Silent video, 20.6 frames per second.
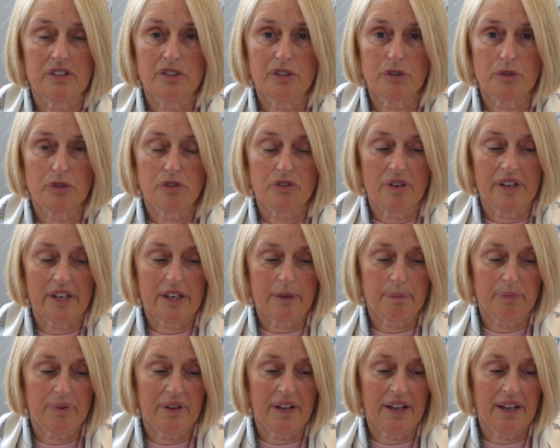is usually
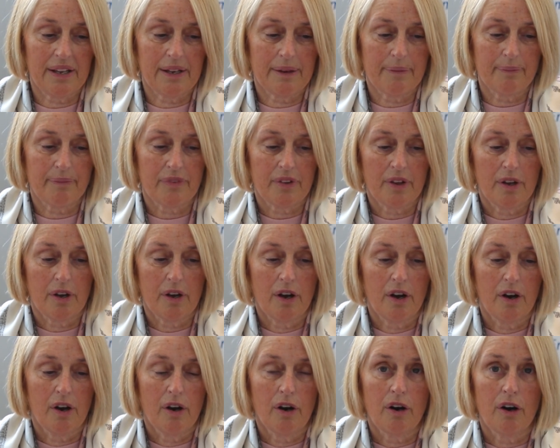at play.
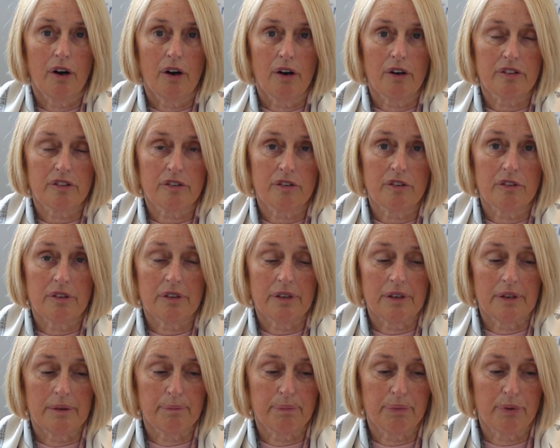Other
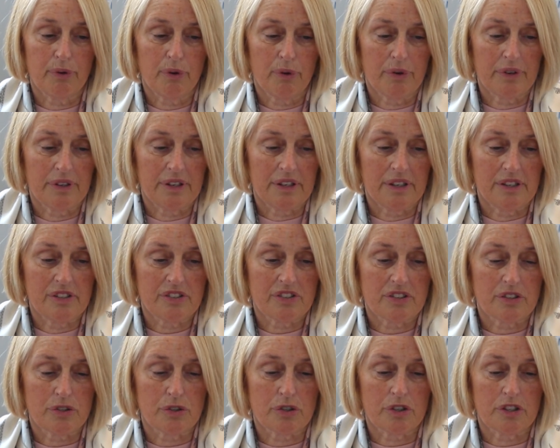
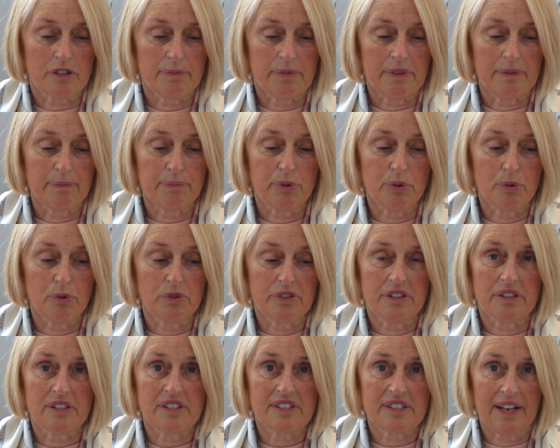employees should have been pooled
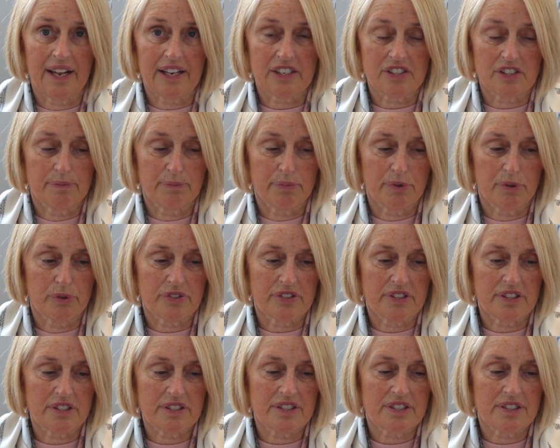in the selection
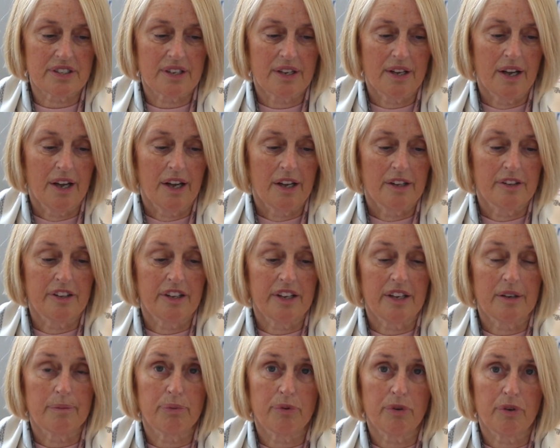process. The
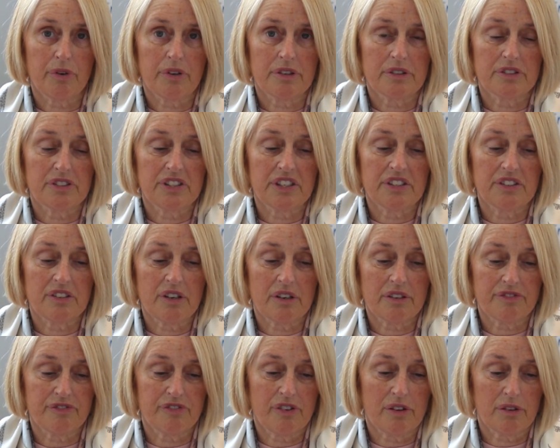employer did
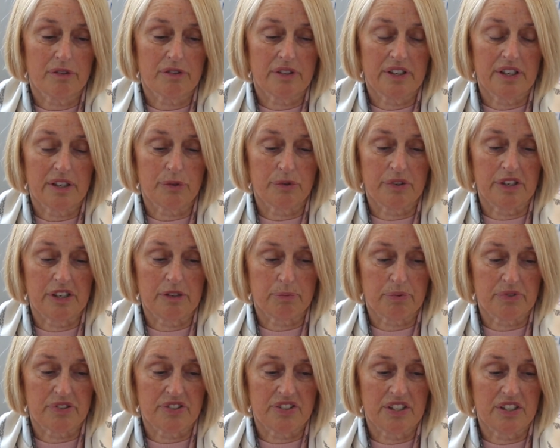not follow the agreed
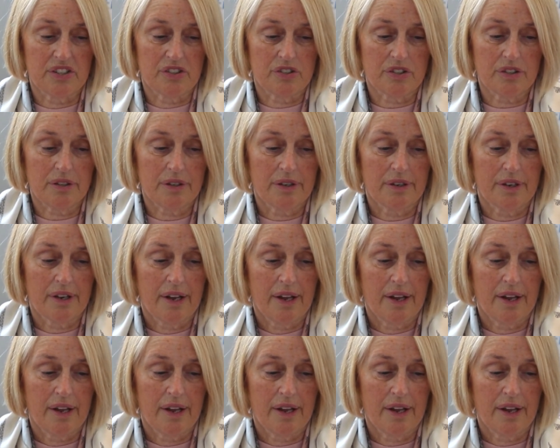procedure.